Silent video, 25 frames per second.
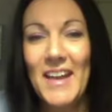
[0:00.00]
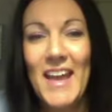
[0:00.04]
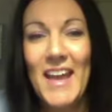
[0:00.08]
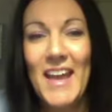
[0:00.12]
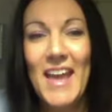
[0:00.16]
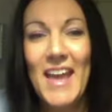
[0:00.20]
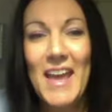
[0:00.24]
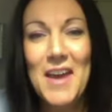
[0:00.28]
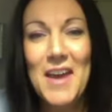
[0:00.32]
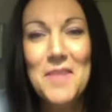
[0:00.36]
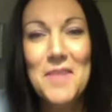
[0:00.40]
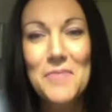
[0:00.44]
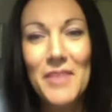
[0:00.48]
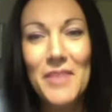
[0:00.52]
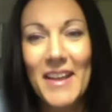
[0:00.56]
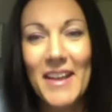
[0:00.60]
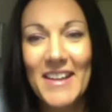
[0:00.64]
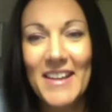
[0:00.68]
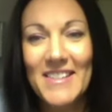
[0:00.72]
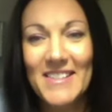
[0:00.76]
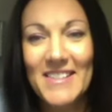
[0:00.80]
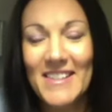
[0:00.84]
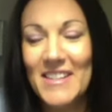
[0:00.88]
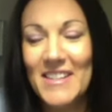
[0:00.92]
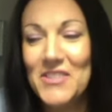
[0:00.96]

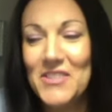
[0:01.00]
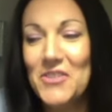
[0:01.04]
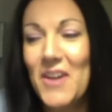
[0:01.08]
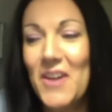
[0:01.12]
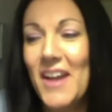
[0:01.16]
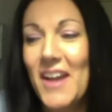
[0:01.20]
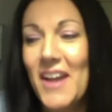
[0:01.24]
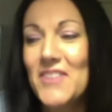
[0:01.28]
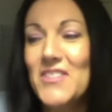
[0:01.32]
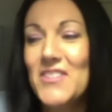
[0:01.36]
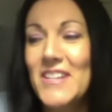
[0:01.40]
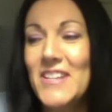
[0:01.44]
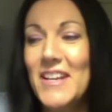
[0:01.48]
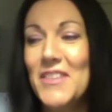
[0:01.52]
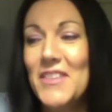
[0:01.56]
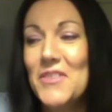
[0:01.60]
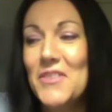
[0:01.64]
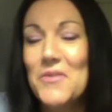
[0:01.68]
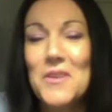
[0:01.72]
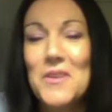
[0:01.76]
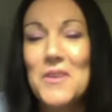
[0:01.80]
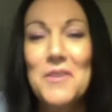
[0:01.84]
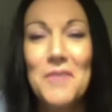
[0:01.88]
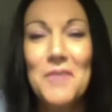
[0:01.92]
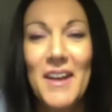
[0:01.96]
Hamlet, A Tragedy in
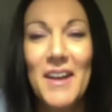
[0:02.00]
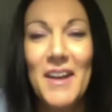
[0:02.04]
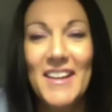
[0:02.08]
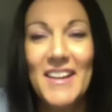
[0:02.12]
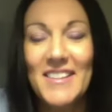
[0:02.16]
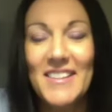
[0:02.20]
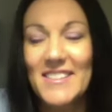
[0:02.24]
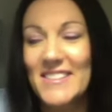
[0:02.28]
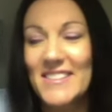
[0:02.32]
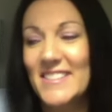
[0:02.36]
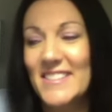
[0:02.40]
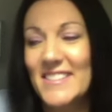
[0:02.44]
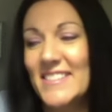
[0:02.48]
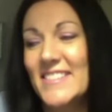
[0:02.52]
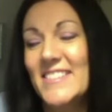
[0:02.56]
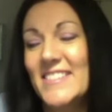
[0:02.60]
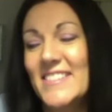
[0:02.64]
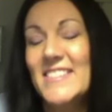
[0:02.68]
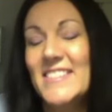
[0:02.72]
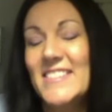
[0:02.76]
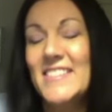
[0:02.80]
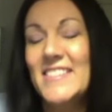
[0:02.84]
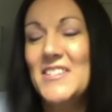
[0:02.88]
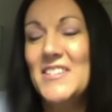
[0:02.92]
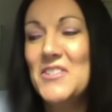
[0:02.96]
Three Rings.
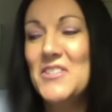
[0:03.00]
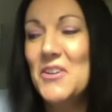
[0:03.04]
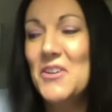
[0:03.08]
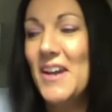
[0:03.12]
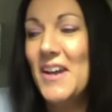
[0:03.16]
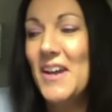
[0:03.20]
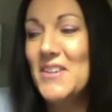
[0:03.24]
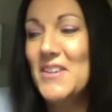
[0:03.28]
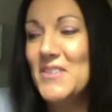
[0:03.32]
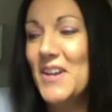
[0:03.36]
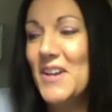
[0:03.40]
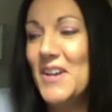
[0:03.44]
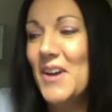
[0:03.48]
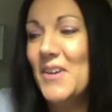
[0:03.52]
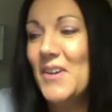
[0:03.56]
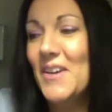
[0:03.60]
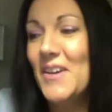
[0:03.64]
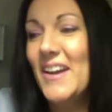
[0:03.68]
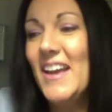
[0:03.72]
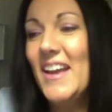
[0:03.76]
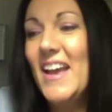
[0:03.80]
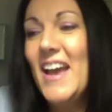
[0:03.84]
Such a great show.